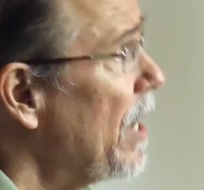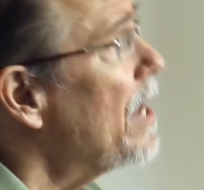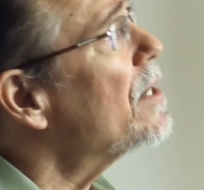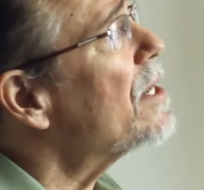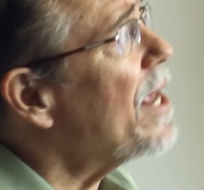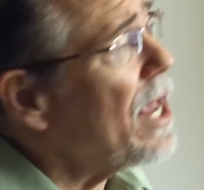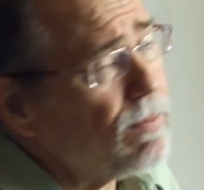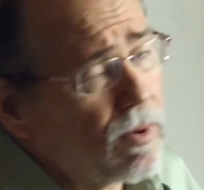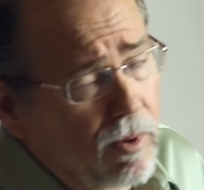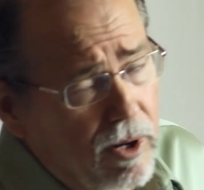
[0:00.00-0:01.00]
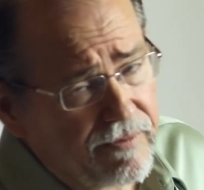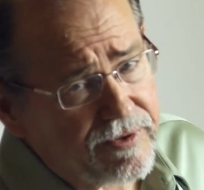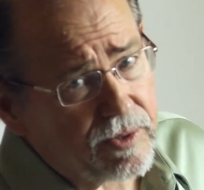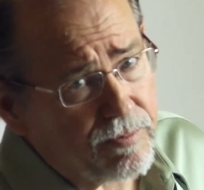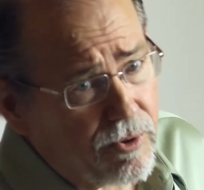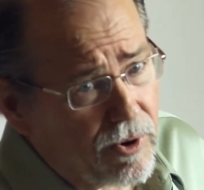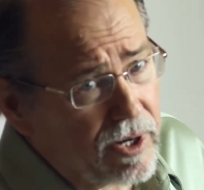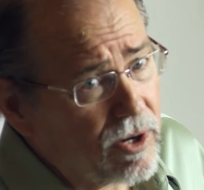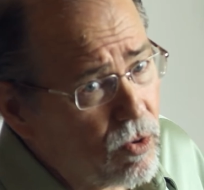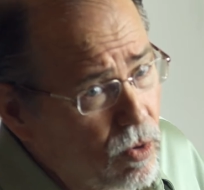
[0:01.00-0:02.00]
incapable of
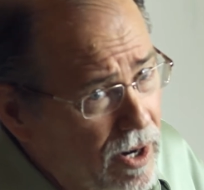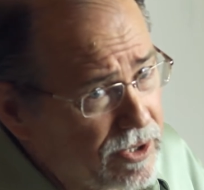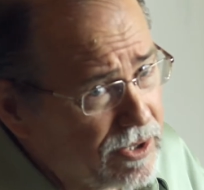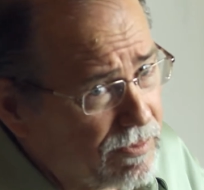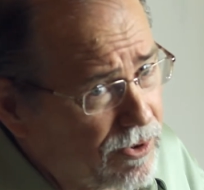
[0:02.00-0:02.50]
supporting quantum